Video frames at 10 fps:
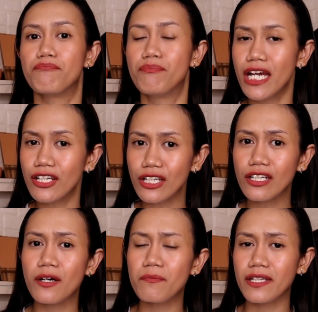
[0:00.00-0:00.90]
Bigger
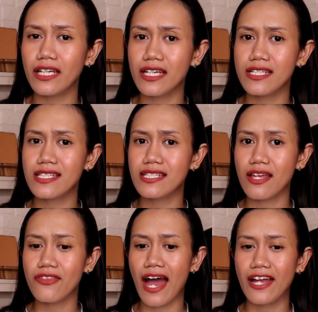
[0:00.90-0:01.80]
companies
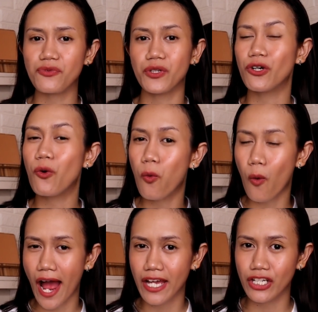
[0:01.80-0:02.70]
that
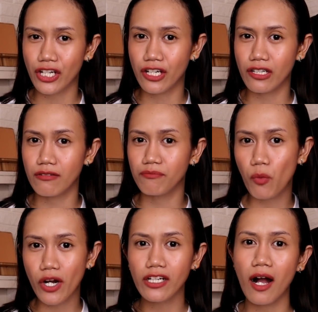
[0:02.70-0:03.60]
require more